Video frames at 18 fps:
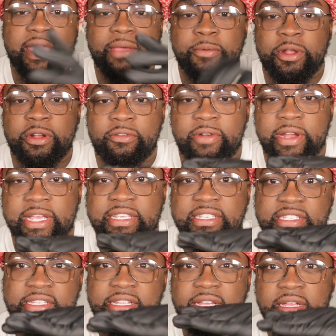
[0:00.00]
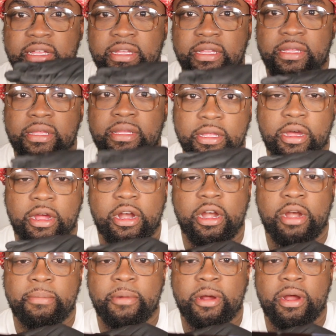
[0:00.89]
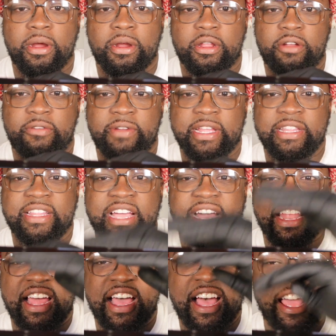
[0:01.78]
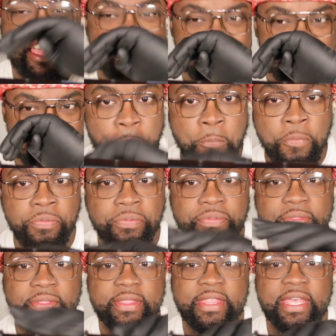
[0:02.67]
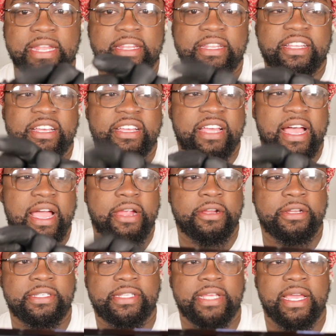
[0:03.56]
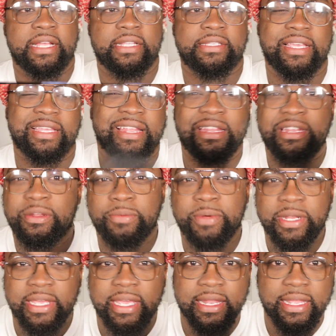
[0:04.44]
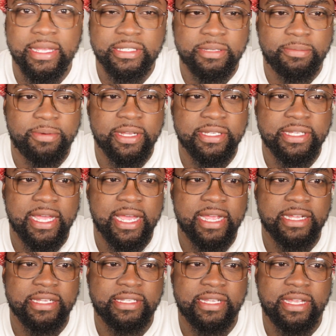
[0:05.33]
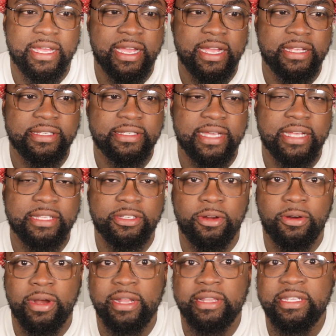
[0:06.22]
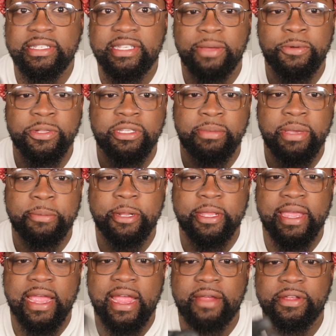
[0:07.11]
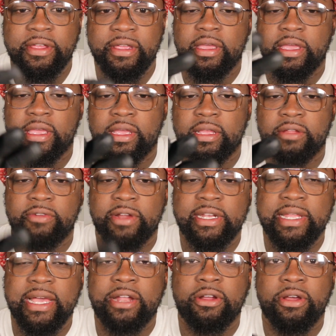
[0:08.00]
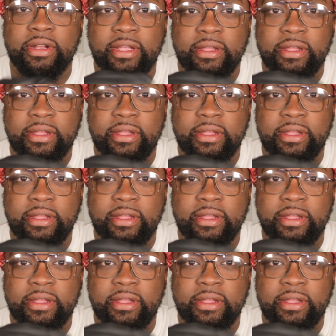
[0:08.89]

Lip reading: didn't want to raise the RMR or the red dot higher than the iron sights, and I didn't want to get like suppressor iron sights, or at least I want to be able to carry a red dot on